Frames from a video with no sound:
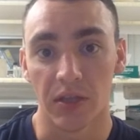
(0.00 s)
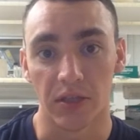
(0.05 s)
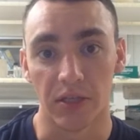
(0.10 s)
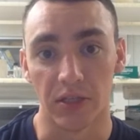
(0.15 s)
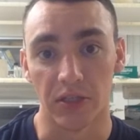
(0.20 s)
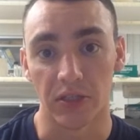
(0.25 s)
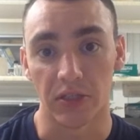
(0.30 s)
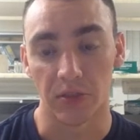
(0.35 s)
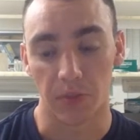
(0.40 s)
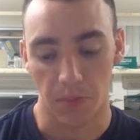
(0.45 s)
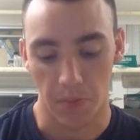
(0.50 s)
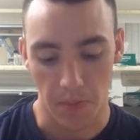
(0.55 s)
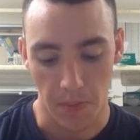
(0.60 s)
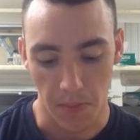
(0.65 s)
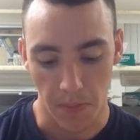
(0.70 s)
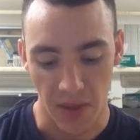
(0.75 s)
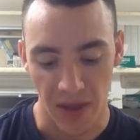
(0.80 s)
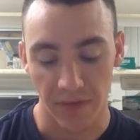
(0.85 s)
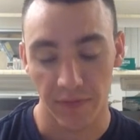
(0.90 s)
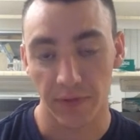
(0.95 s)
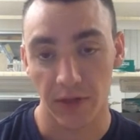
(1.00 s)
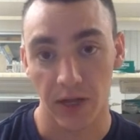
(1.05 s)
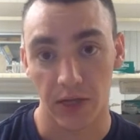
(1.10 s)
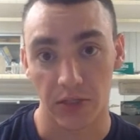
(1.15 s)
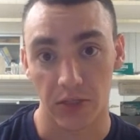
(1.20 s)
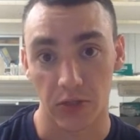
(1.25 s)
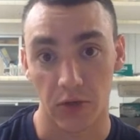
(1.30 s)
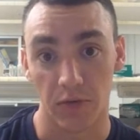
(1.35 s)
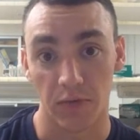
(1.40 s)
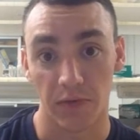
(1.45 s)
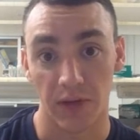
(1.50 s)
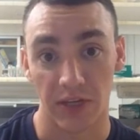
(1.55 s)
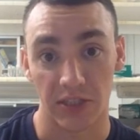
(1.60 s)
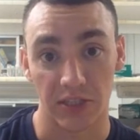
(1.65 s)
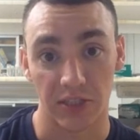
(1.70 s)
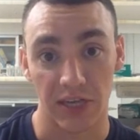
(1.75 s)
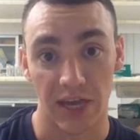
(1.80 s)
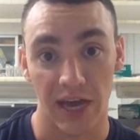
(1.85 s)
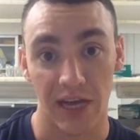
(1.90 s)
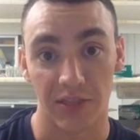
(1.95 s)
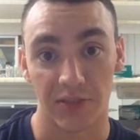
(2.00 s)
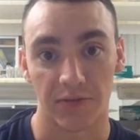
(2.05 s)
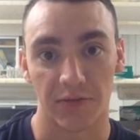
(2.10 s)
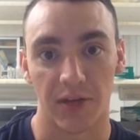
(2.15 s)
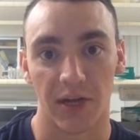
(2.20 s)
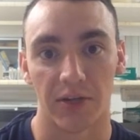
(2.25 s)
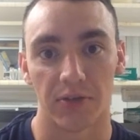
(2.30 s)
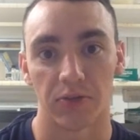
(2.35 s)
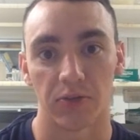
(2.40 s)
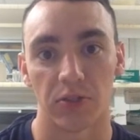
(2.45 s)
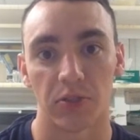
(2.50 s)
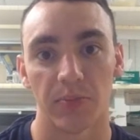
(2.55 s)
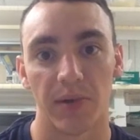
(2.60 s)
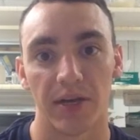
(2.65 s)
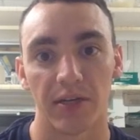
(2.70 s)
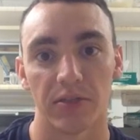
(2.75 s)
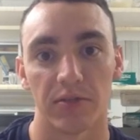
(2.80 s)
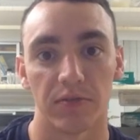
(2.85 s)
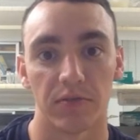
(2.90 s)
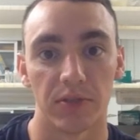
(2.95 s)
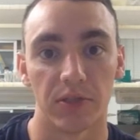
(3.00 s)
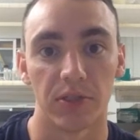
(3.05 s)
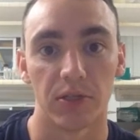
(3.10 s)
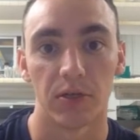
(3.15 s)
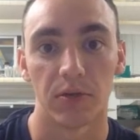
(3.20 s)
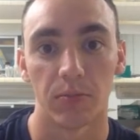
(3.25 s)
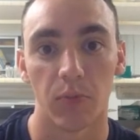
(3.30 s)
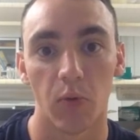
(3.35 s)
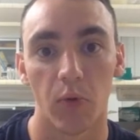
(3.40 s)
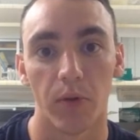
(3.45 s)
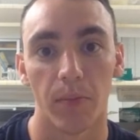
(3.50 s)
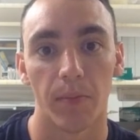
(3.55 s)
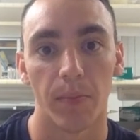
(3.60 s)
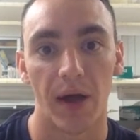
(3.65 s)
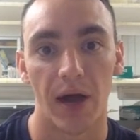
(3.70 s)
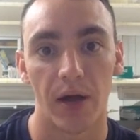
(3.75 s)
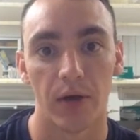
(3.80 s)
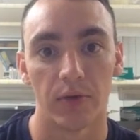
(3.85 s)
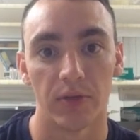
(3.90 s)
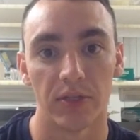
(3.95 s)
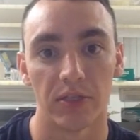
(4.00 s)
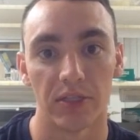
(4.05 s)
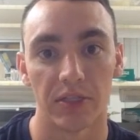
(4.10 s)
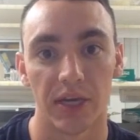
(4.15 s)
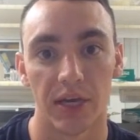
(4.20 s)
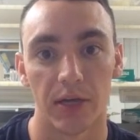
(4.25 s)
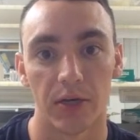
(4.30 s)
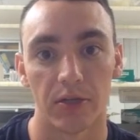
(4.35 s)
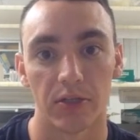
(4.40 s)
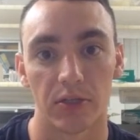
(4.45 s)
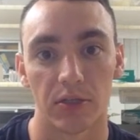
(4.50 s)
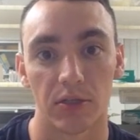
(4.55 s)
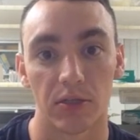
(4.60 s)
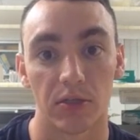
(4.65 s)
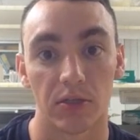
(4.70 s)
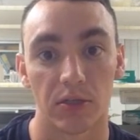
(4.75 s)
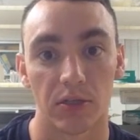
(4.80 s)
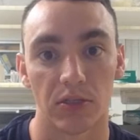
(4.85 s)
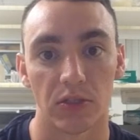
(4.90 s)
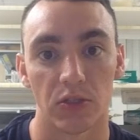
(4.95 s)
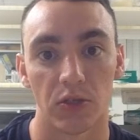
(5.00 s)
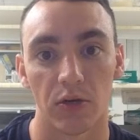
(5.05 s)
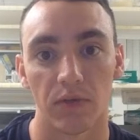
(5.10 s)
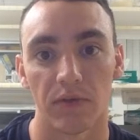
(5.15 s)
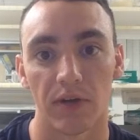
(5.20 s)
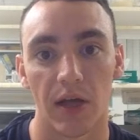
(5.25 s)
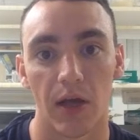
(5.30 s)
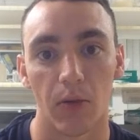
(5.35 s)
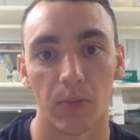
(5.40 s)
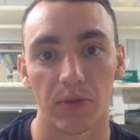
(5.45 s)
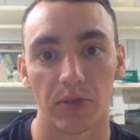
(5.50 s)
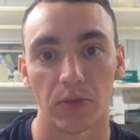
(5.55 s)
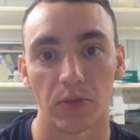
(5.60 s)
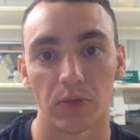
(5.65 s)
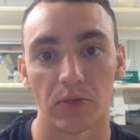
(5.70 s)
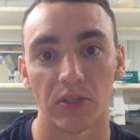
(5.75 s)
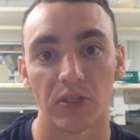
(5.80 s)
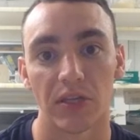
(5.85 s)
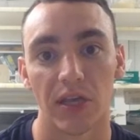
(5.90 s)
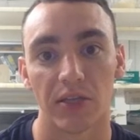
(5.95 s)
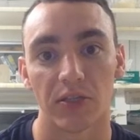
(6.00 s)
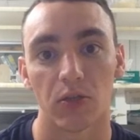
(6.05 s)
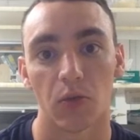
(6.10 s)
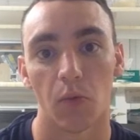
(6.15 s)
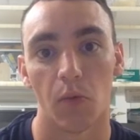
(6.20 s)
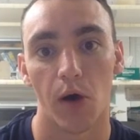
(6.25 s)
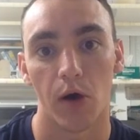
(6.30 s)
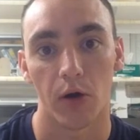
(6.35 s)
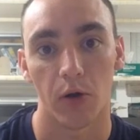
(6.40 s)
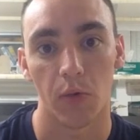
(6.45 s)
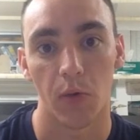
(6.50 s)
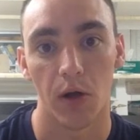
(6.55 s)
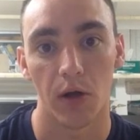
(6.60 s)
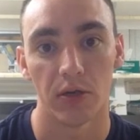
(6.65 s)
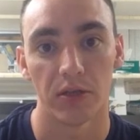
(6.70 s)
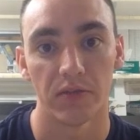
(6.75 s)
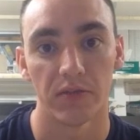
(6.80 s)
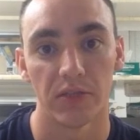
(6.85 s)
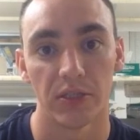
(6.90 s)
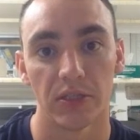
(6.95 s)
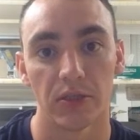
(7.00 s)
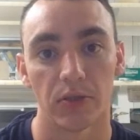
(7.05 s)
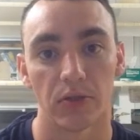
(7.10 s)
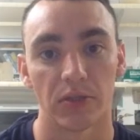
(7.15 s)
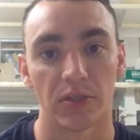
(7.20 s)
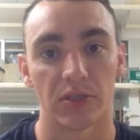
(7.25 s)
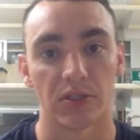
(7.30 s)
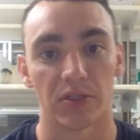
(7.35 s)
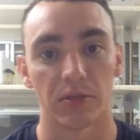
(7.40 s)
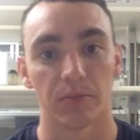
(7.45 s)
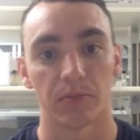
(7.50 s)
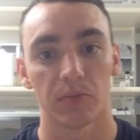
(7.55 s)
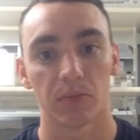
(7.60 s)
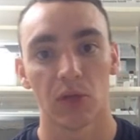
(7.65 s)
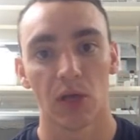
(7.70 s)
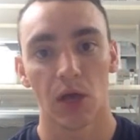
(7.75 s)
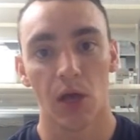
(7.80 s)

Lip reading: These mayflies, stoneflies, and caddisflies, respectively, are important bioindicators and can serve in helping to assess the water quality of an ecosystem.